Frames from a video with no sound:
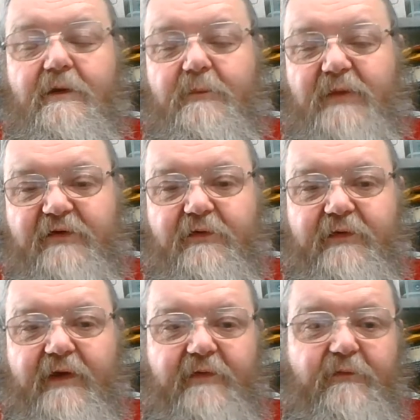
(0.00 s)
based off
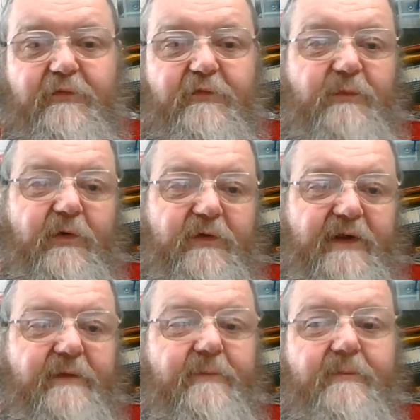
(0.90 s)
heavy infantry
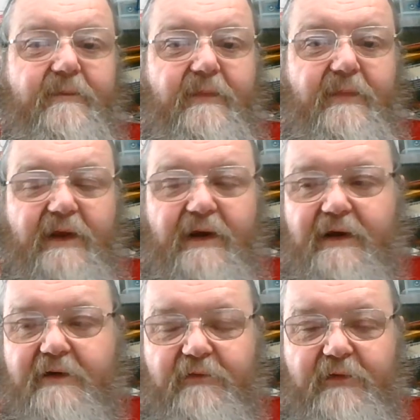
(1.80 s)
body
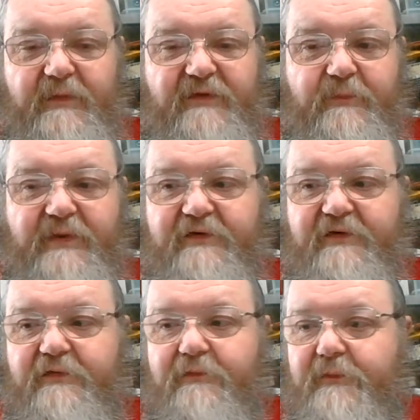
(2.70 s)
and a few bits and
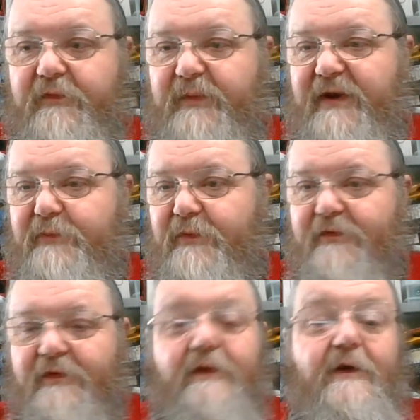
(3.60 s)
pieces from the spares box,
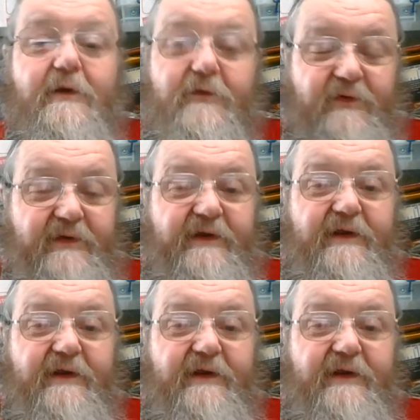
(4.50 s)
because I didn't